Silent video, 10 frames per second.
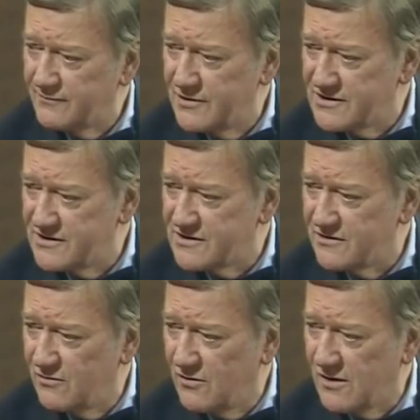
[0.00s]

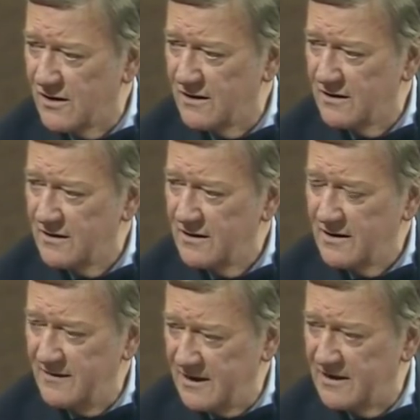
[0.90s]
prisoners of war,
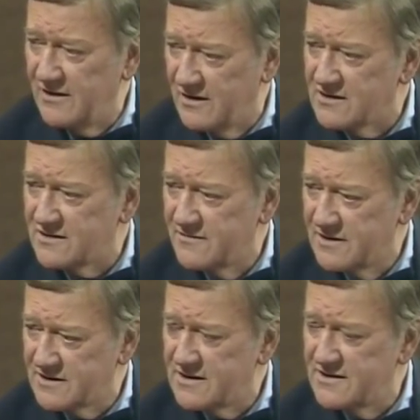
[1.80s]
he made the awesome
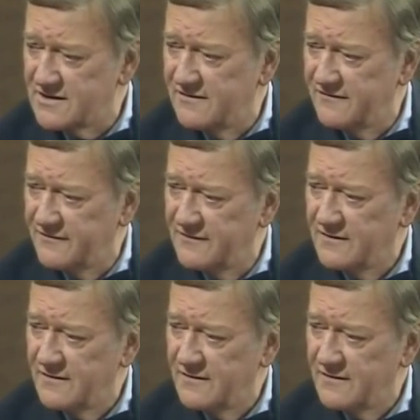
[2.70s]
decision of